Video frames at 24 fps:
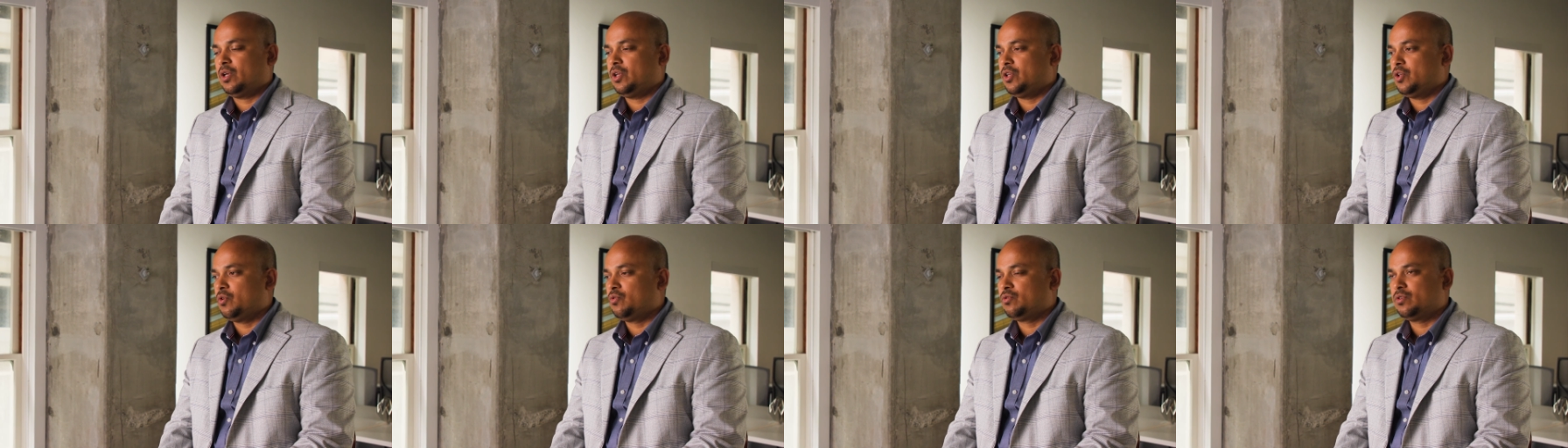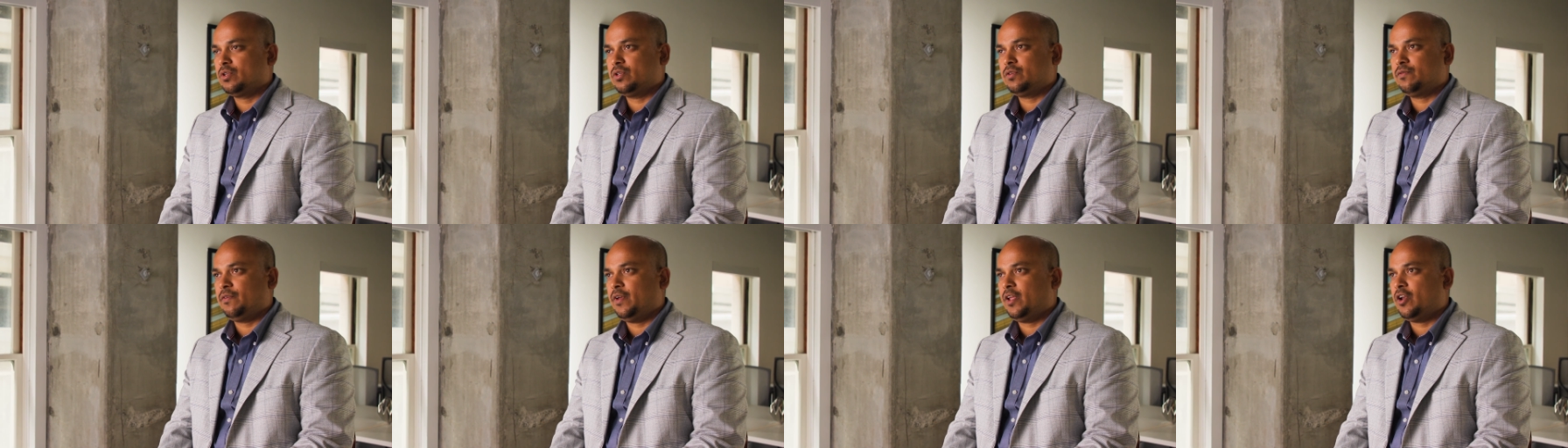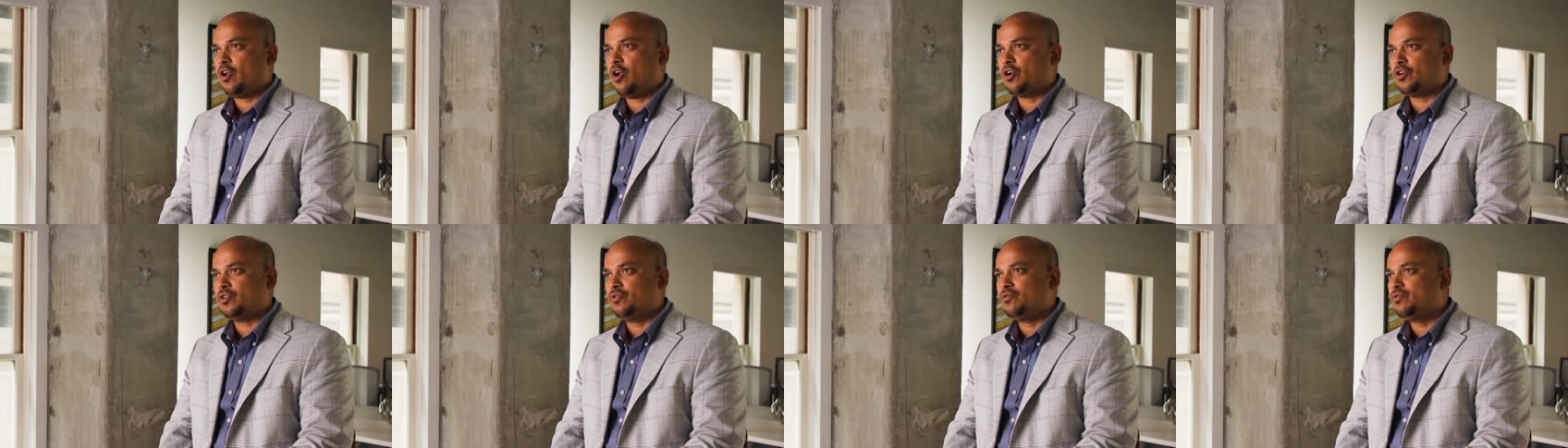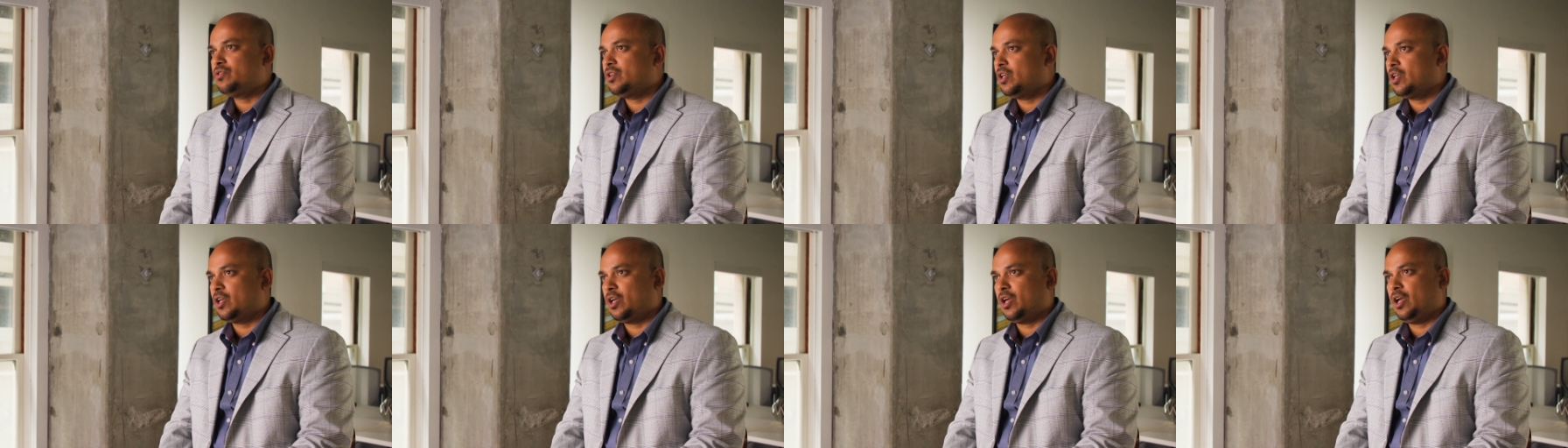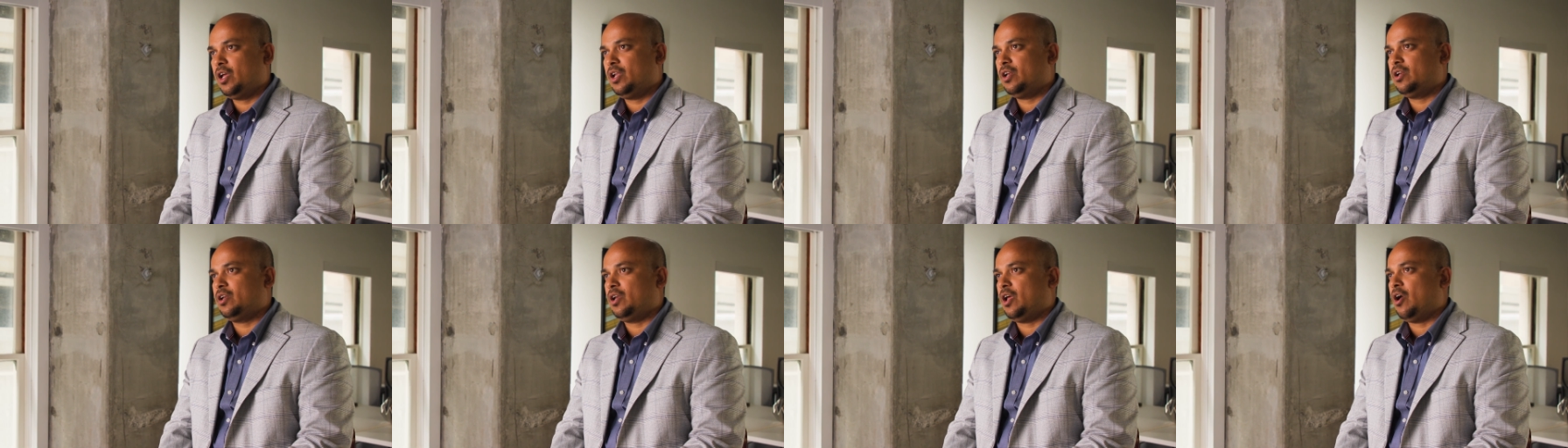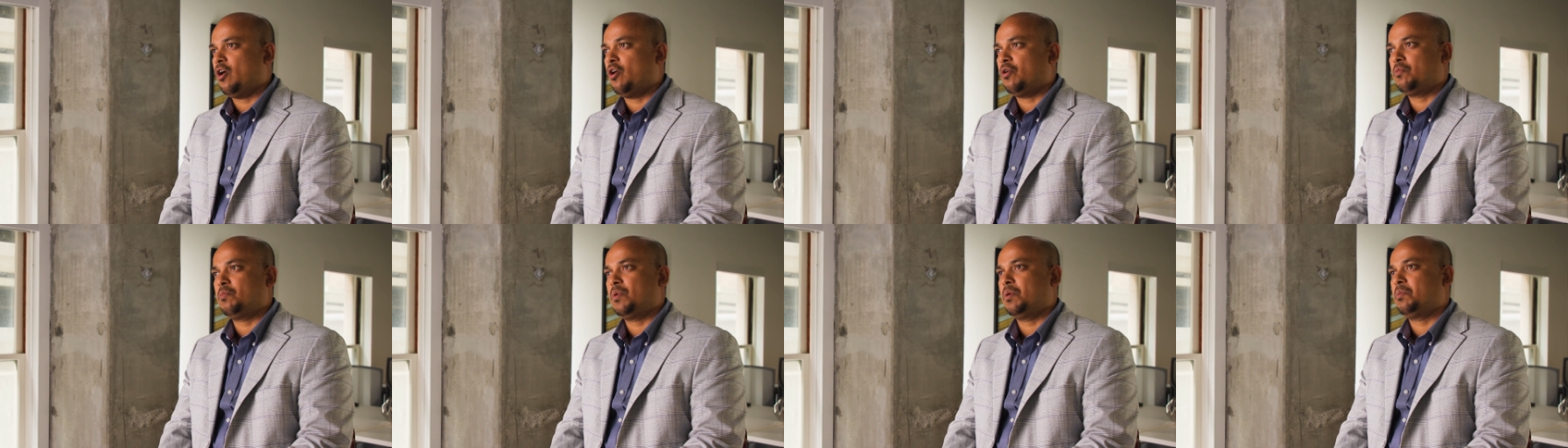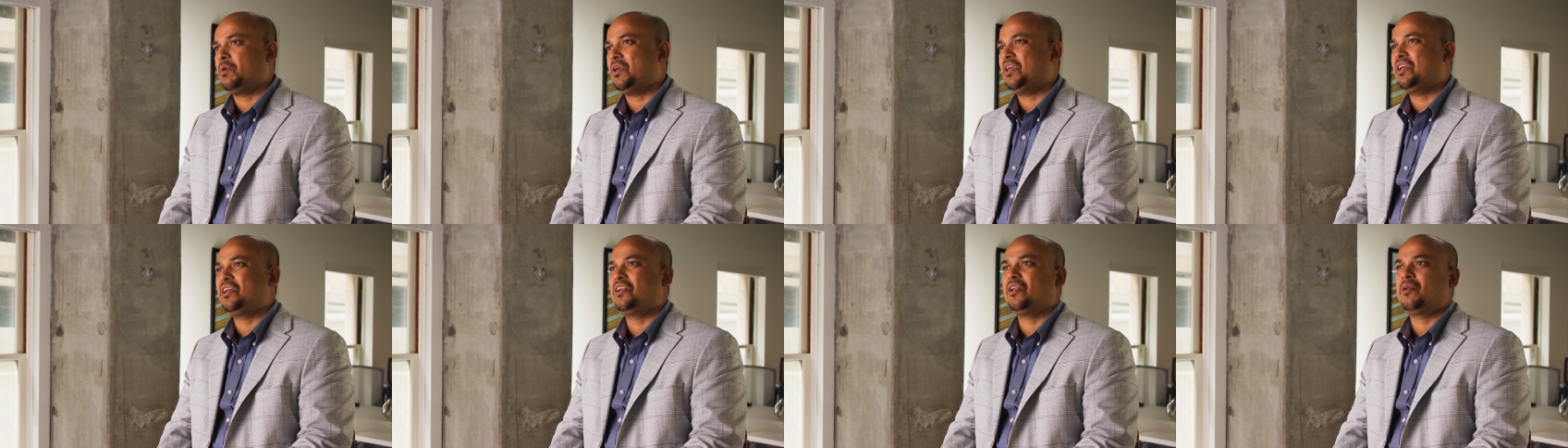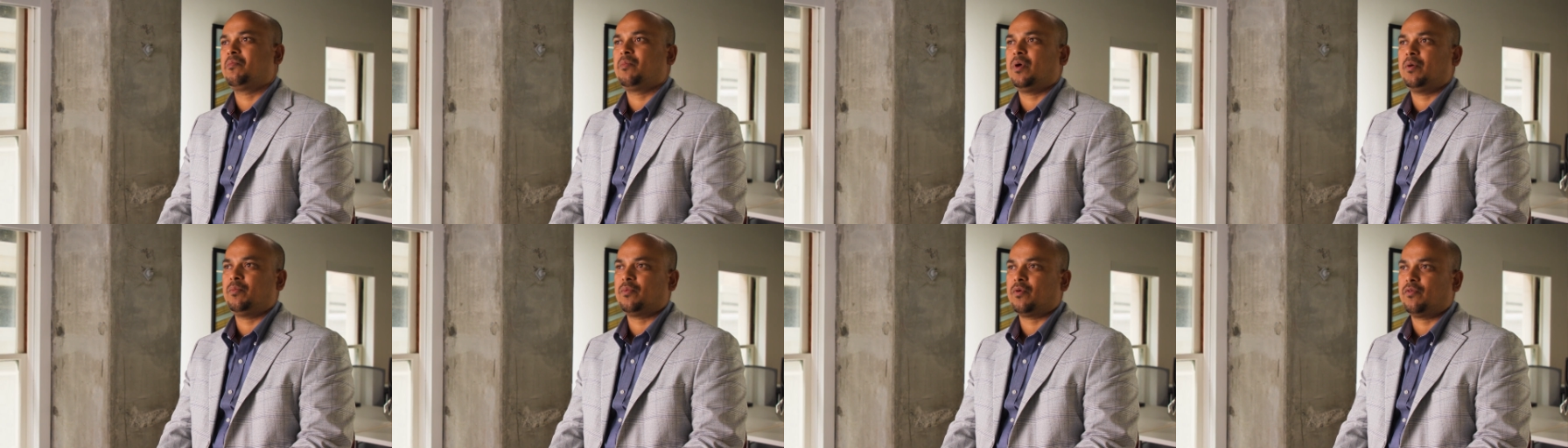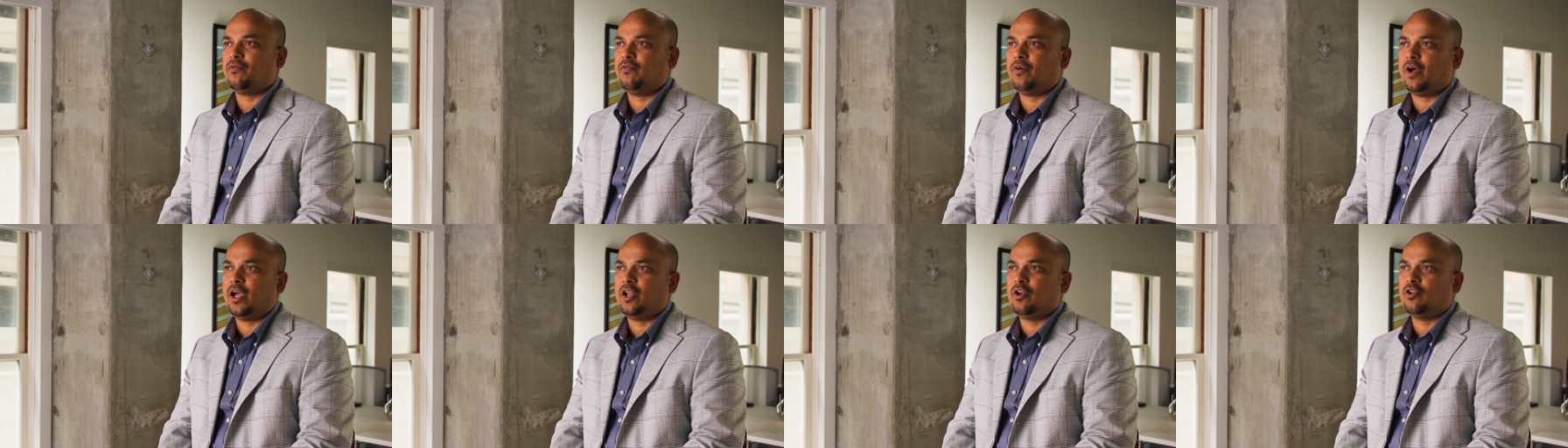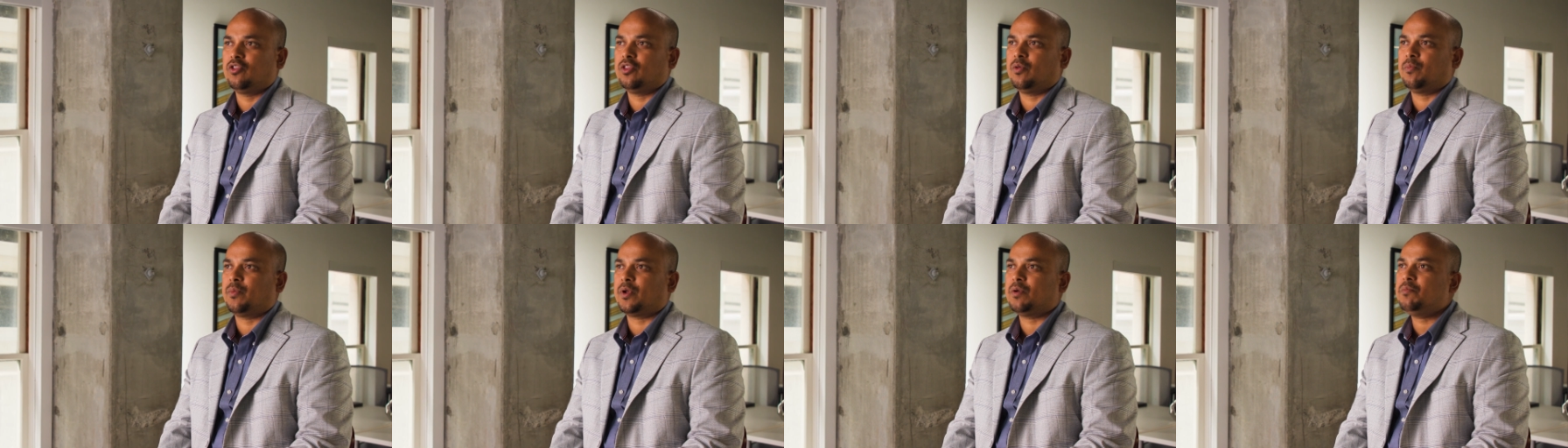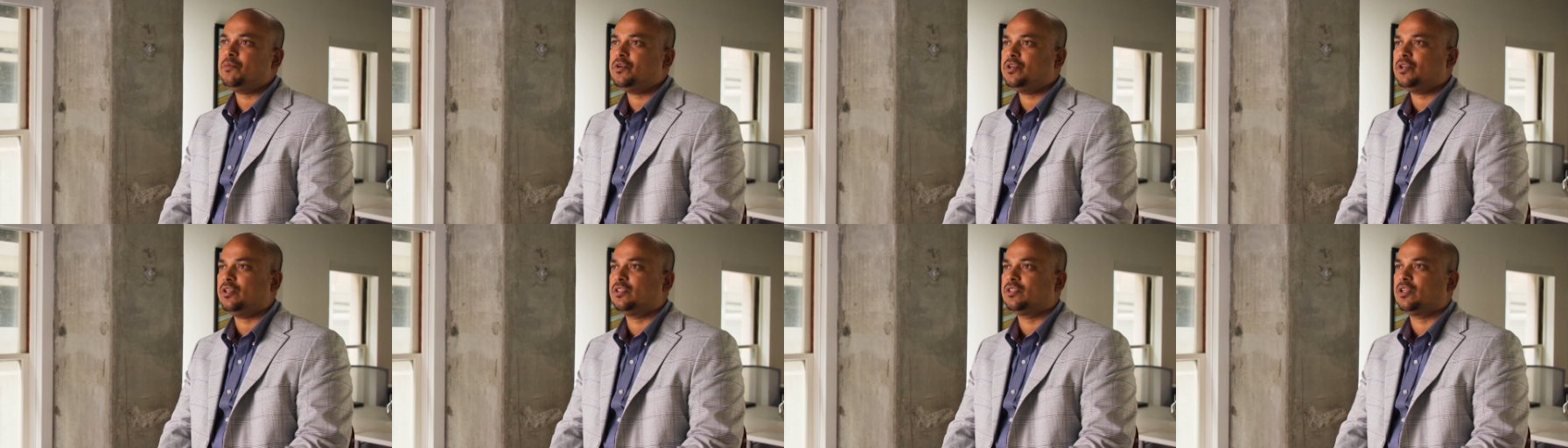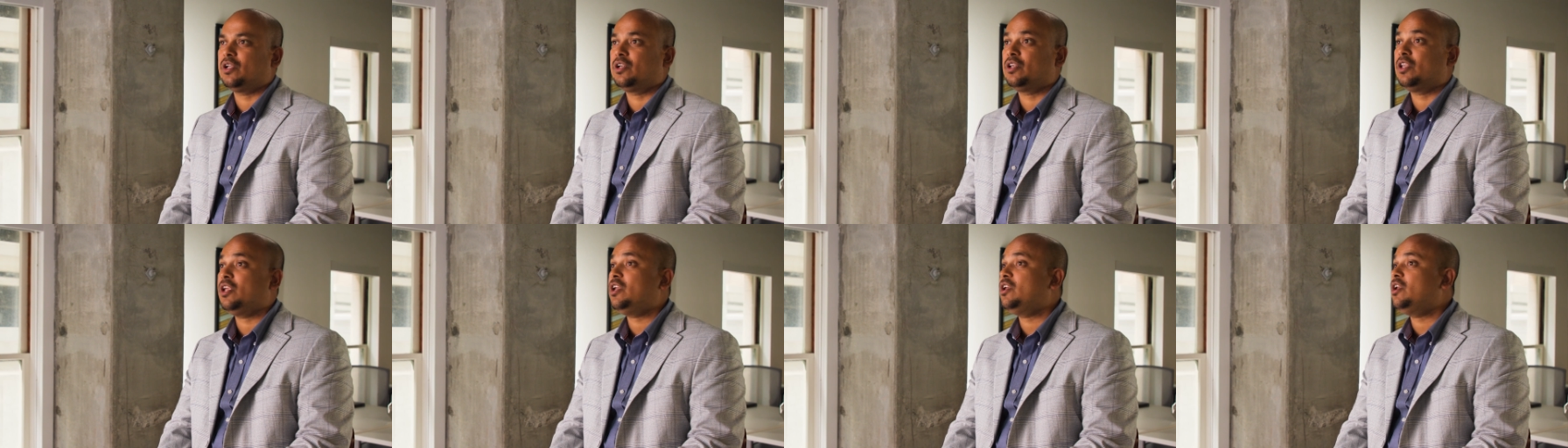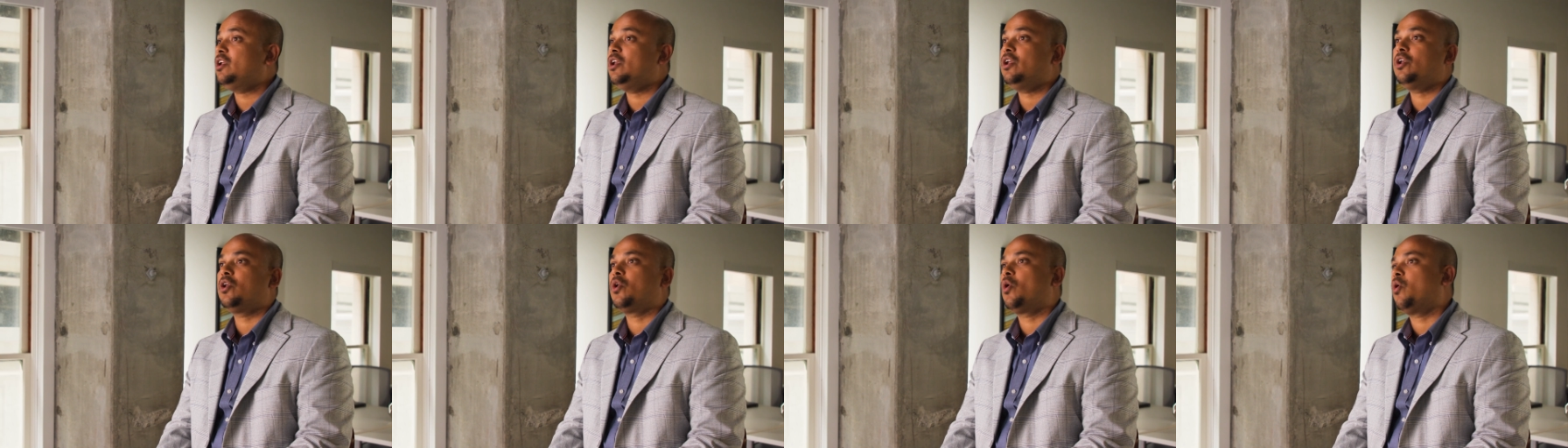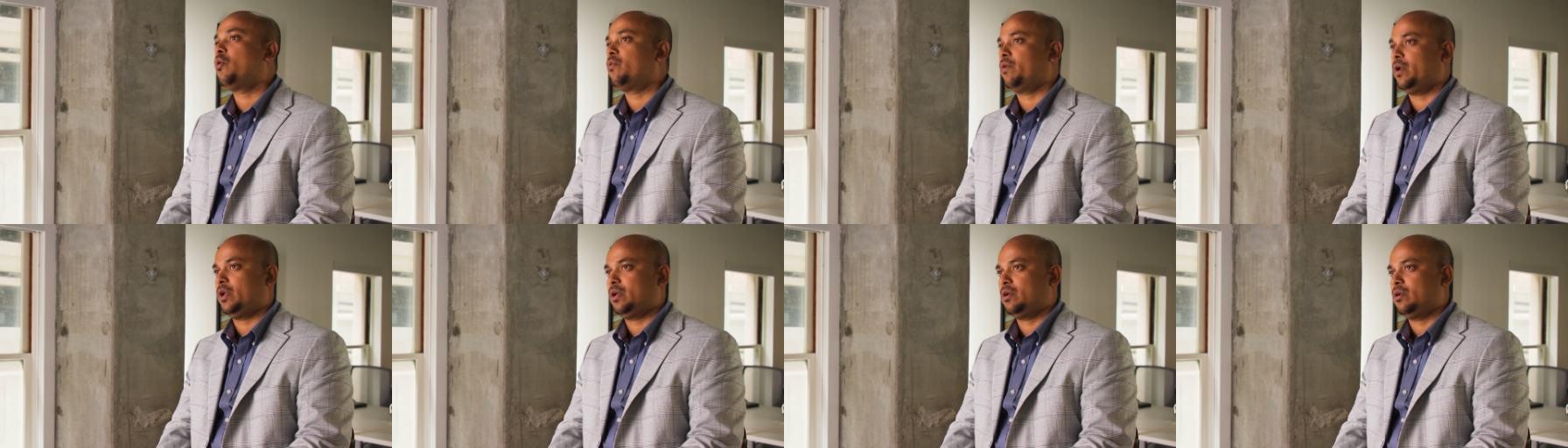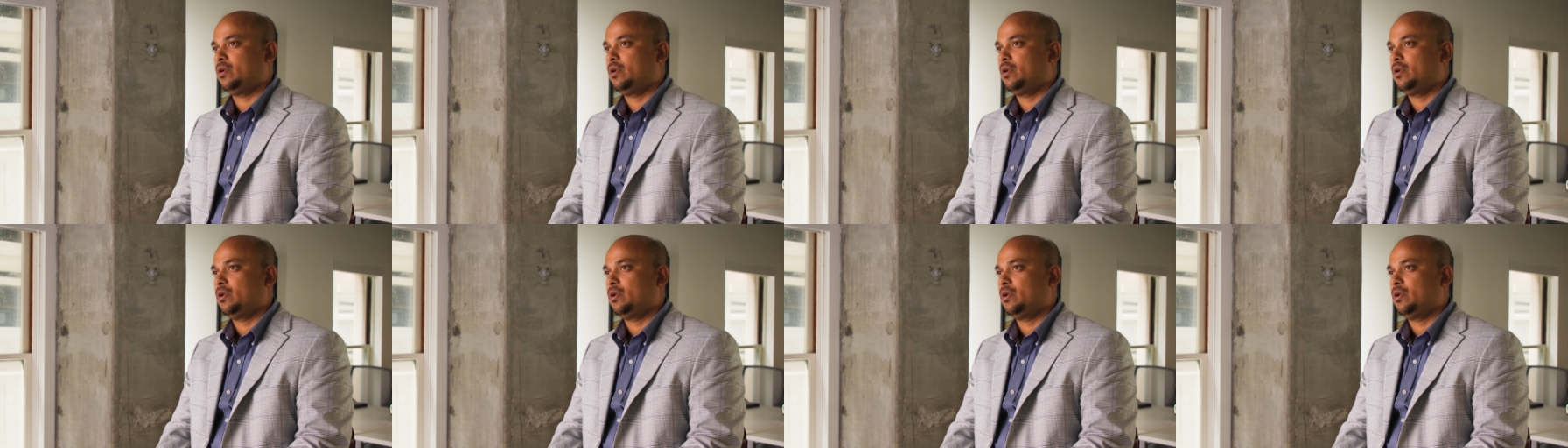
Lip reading: Users were not using it, or maybe hidden by profile on the permission set, they didn't know it.